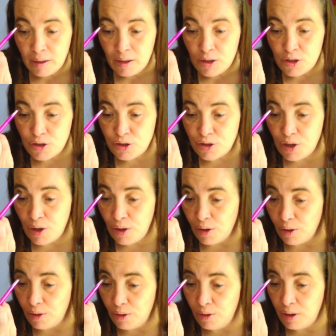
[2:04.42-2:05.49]

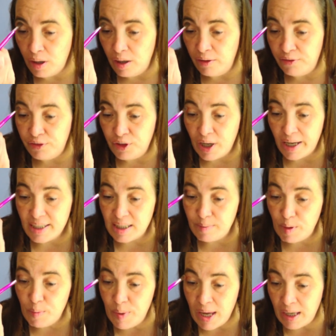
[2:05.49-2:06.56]
So, if you guys have
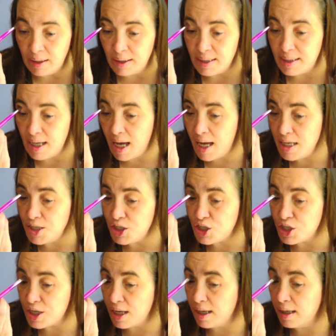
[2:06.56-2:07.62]
been paying
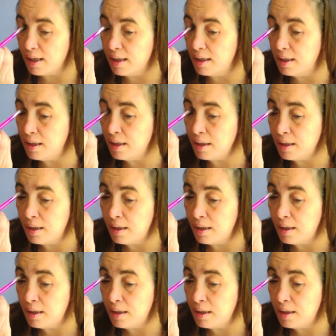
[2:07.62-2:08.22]
attention,